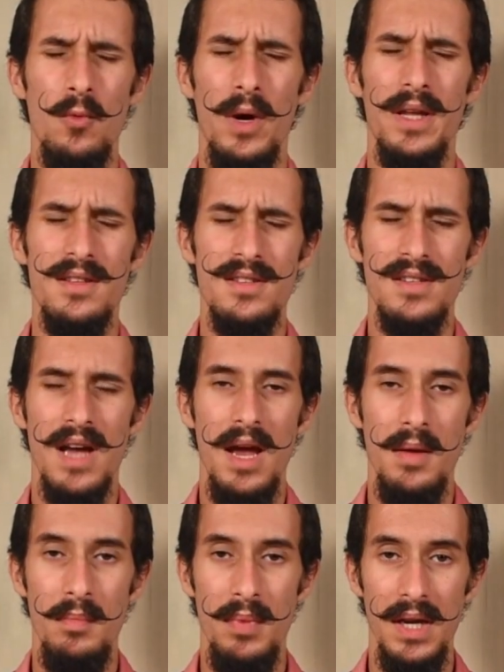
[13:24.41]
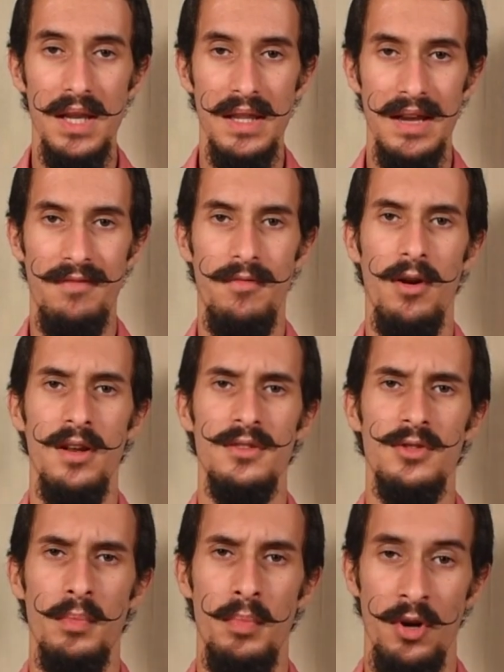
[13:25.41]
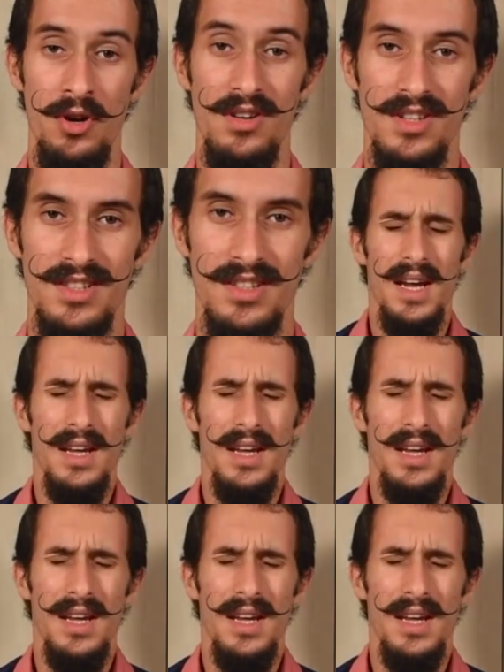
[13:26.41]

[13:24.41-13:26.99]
website builder for entrepreneurs.